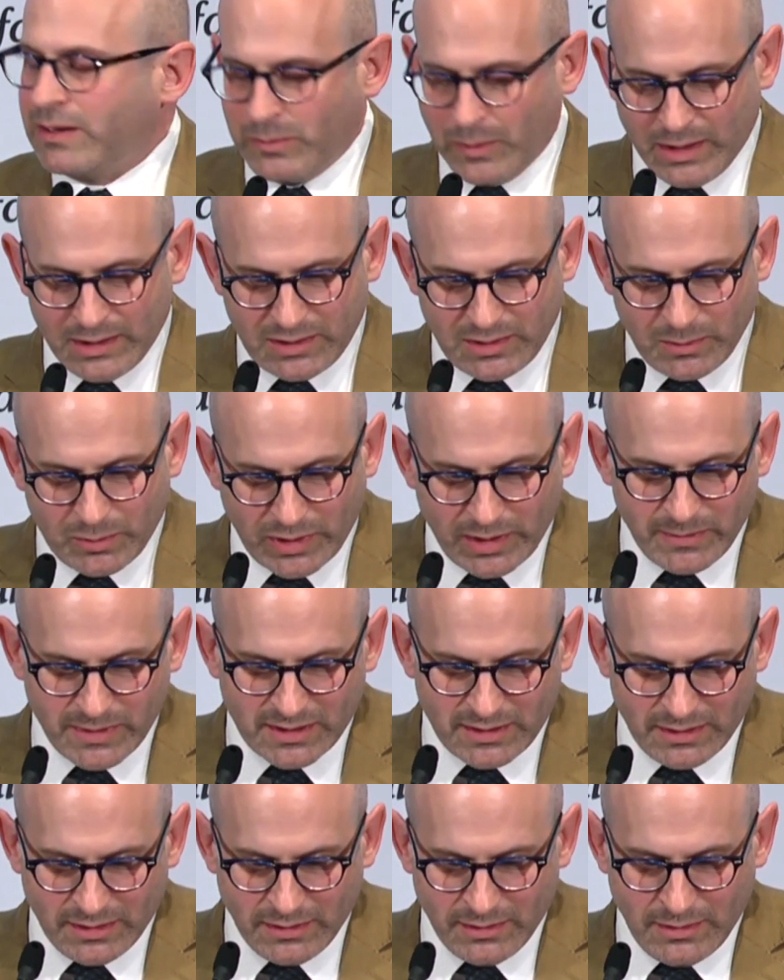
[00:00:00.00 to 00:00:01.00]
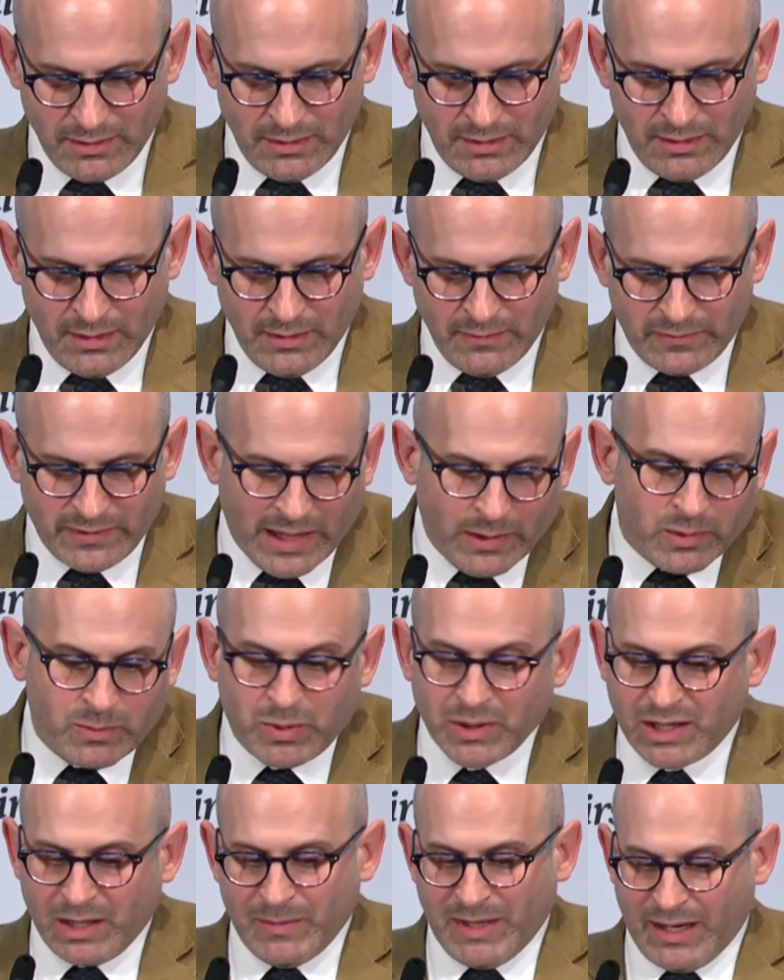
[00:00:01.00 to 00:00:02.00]
white supremacy, for that would
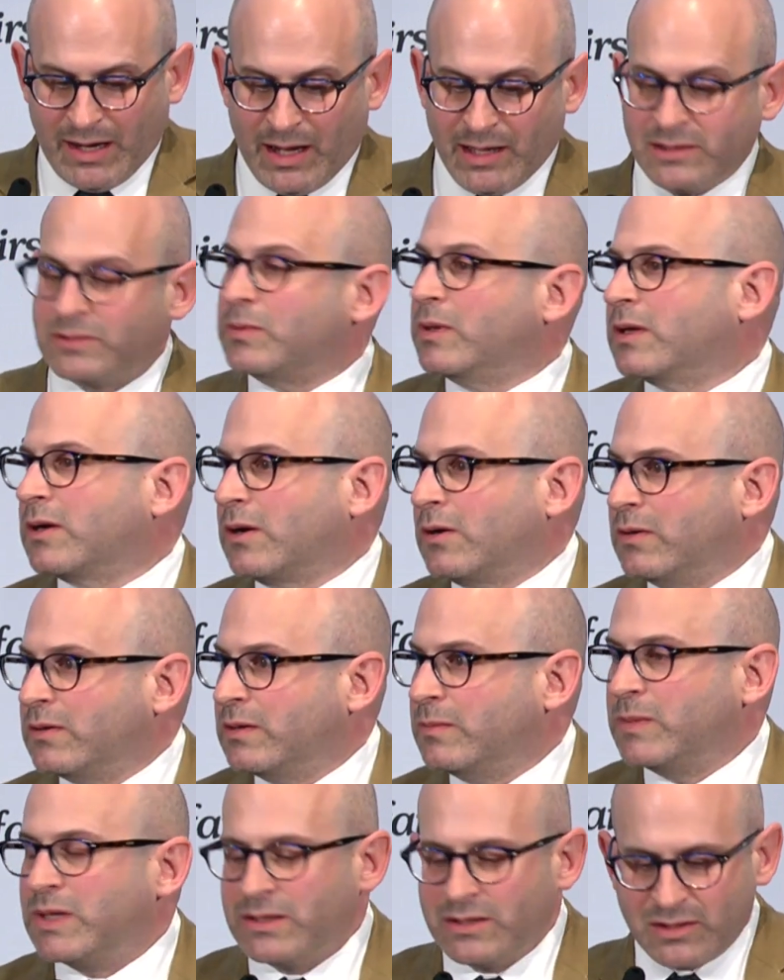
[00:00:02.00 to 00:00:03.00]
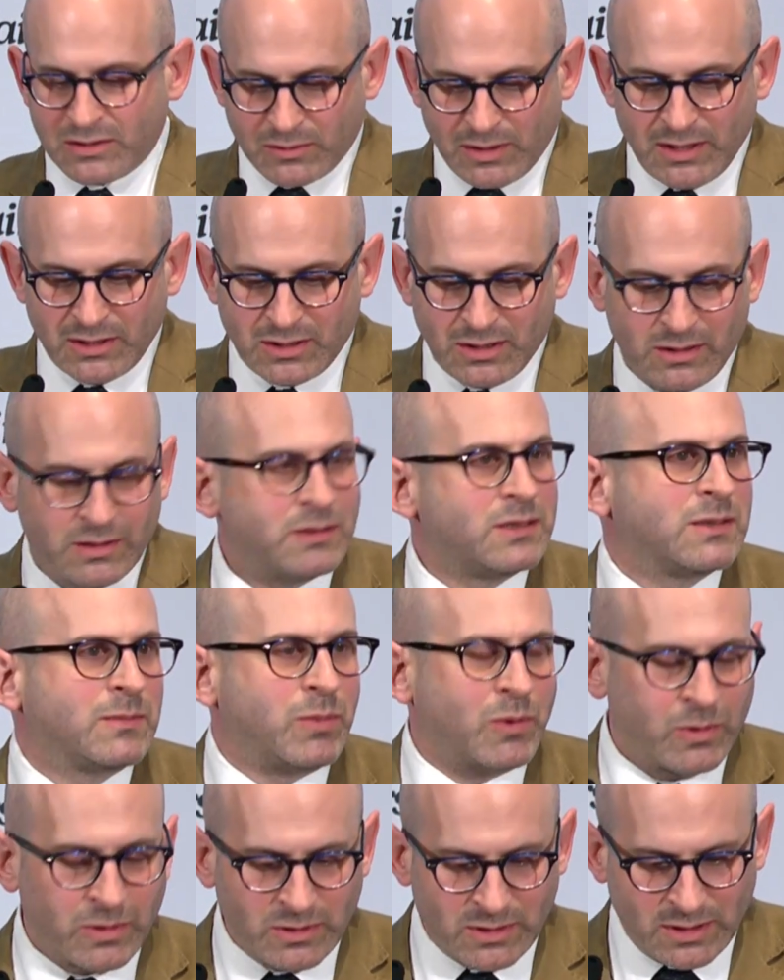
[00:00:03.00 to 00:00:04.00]
put them at odds with the current administration and
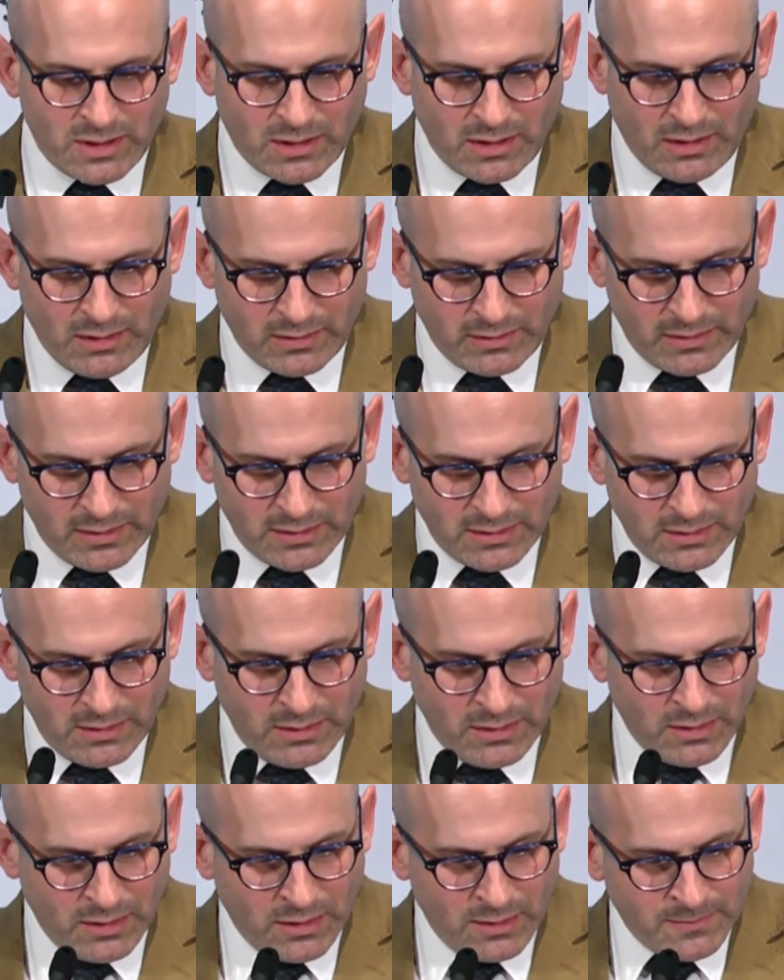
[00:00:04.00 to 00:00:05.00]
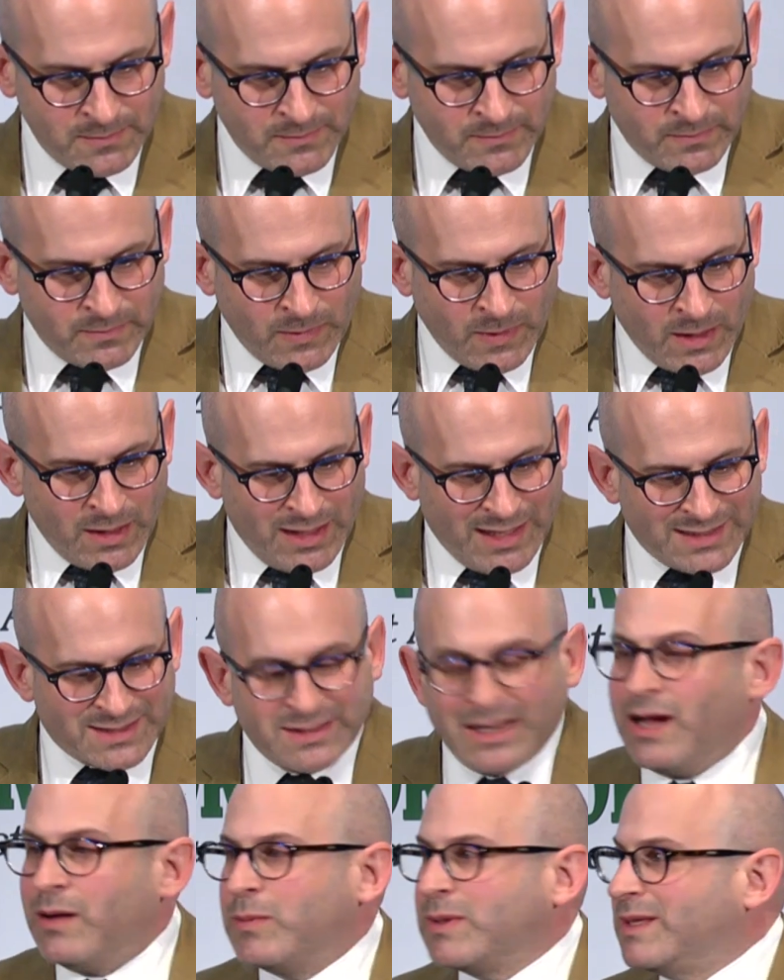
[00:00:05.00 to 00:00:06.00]
supporters in Congress. It's
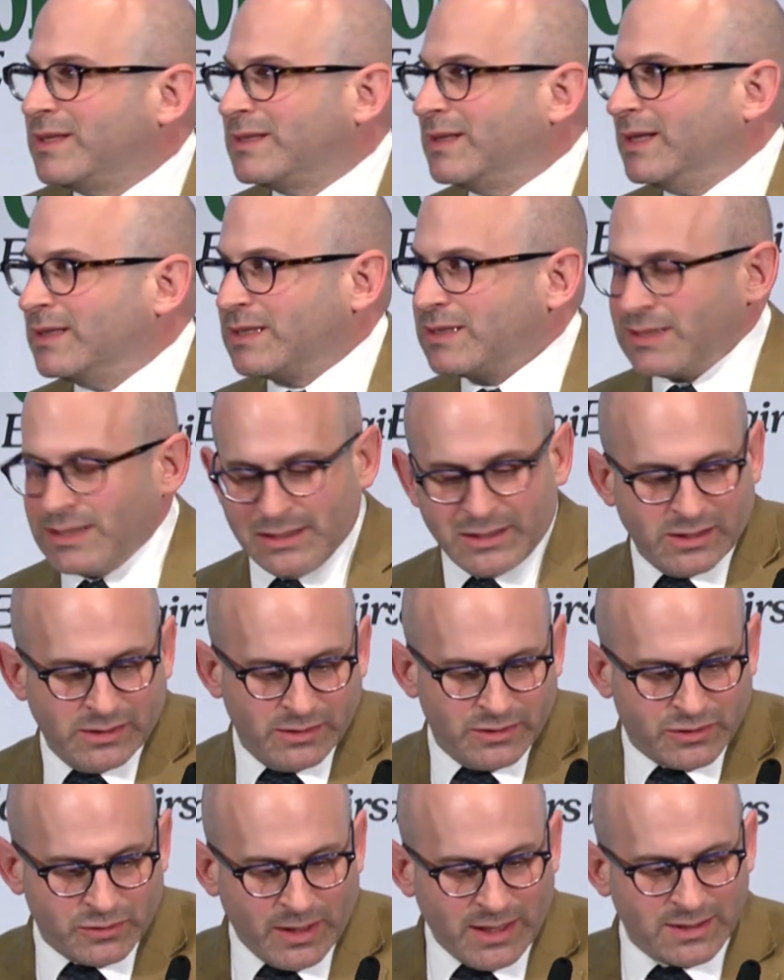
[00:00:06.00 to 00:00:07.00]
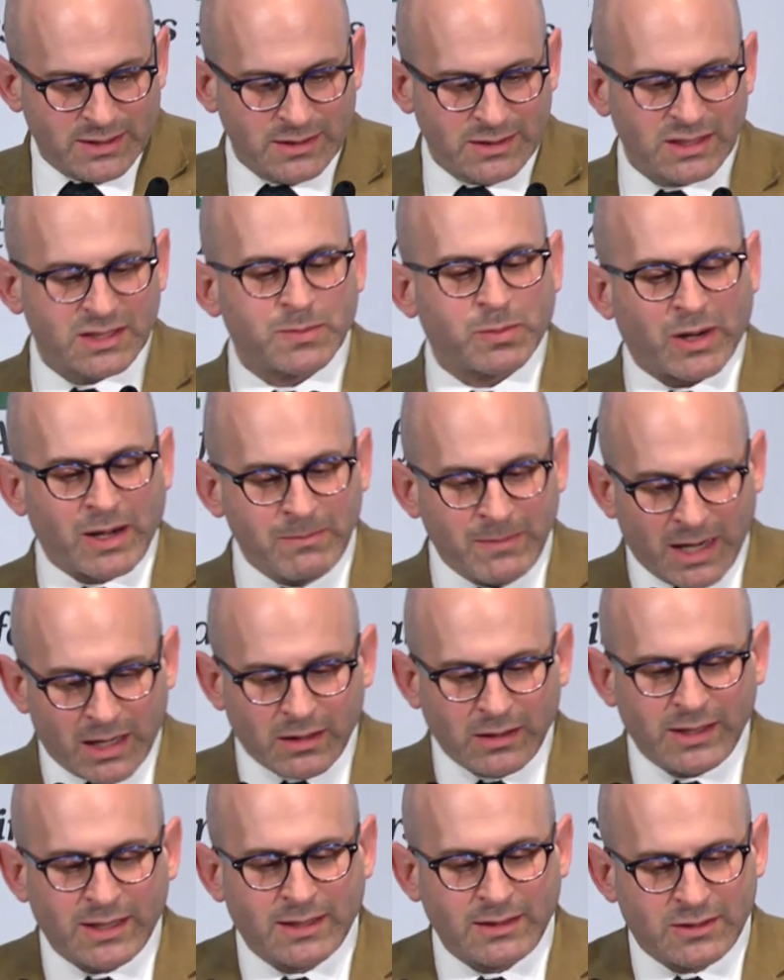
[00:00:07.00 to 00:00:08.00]
not what this legislation addresses. It's
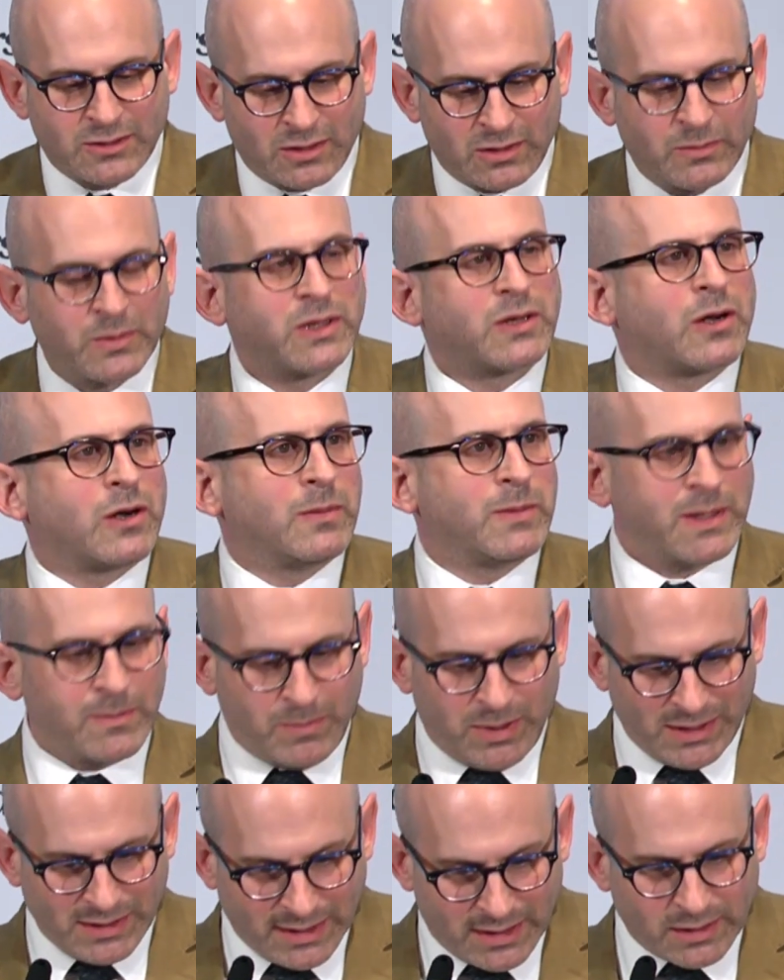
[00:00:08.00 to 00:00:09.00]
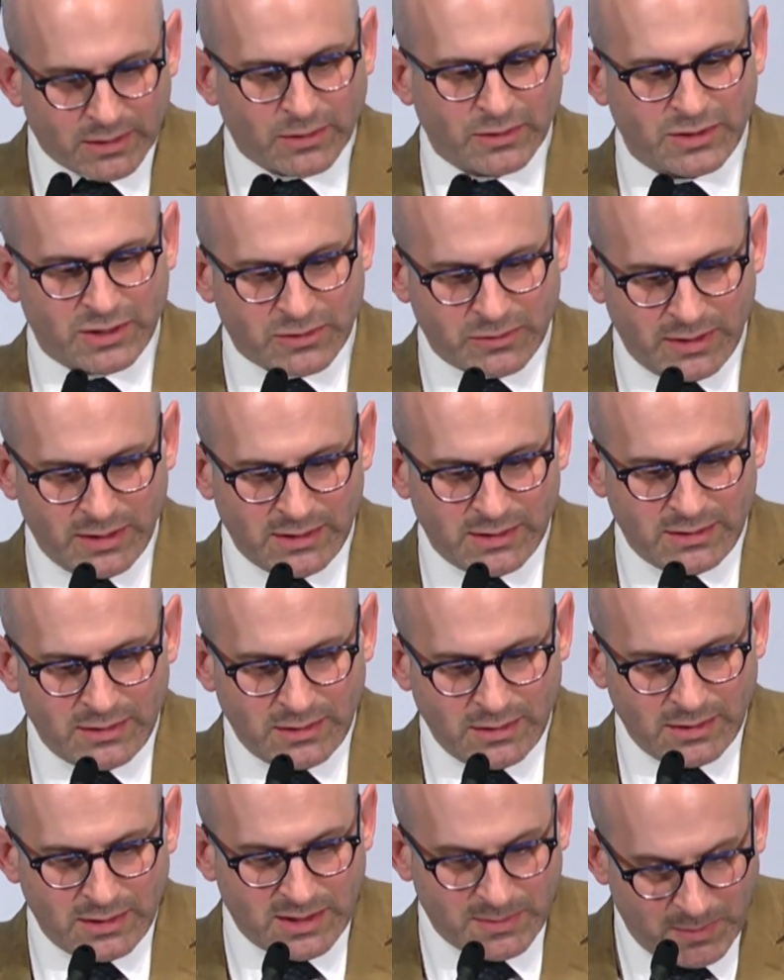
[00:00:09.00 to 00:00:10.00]
primarily concerned with curbing political
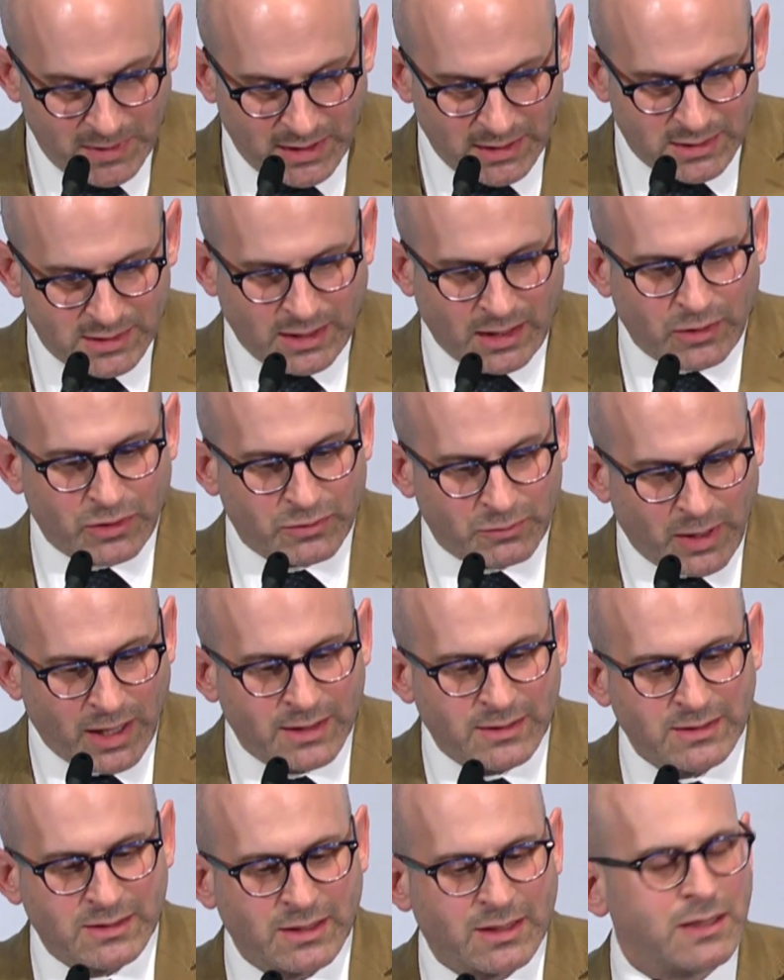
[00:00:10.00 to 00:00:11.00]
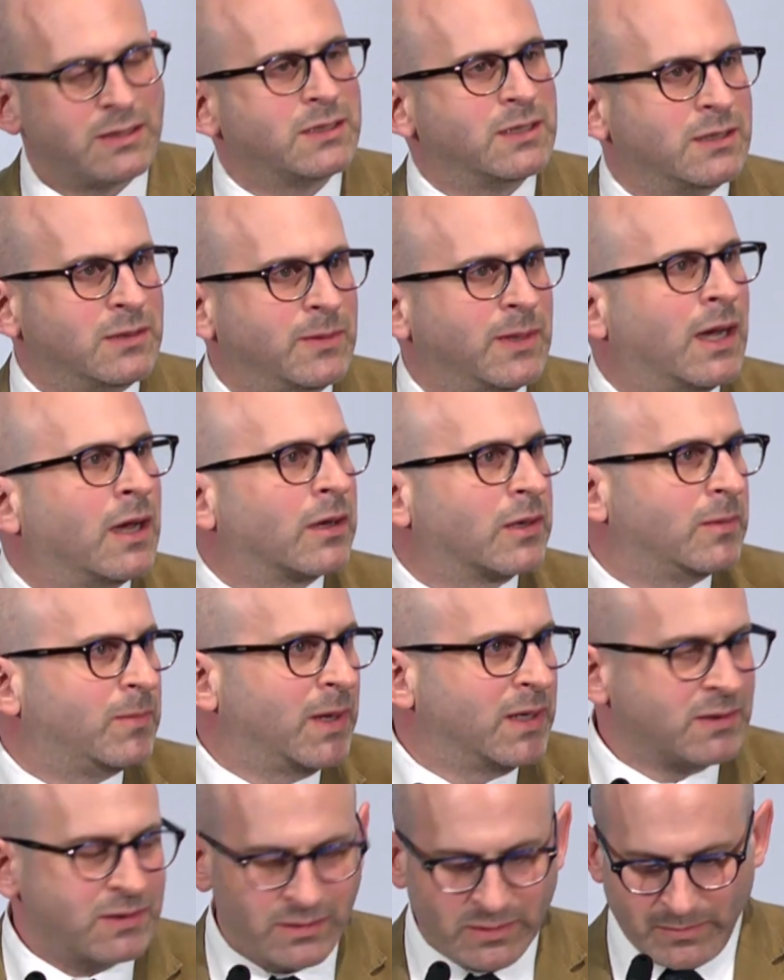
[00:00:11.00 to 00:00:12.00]
speech that threatens the continuing
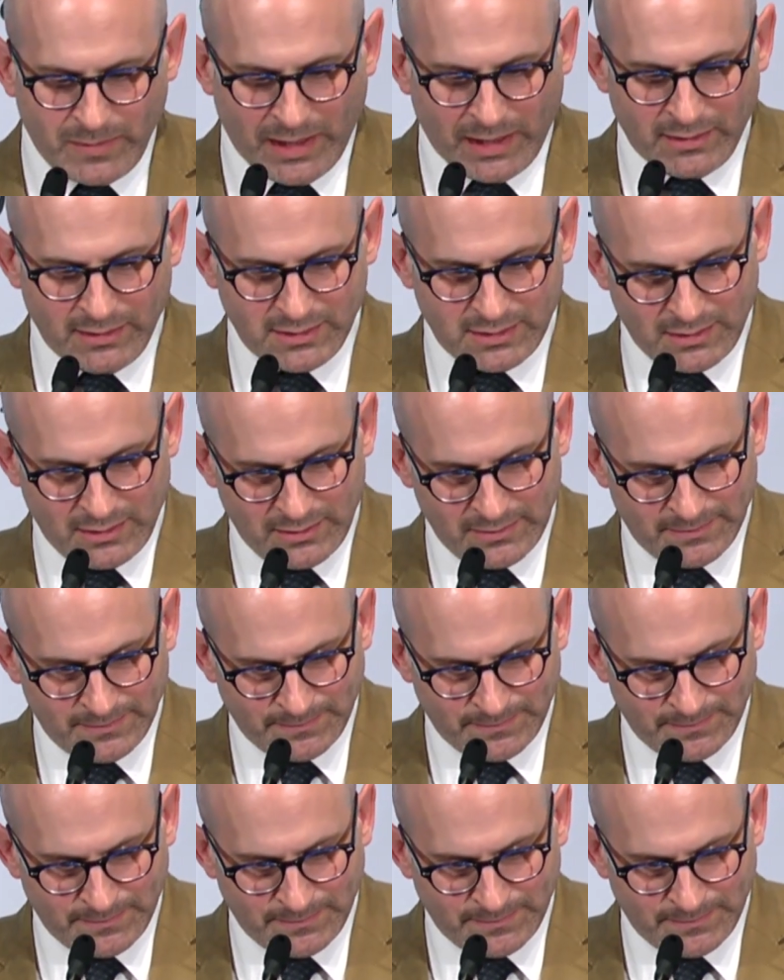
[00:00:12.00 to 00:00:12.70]
occupation of Palestine.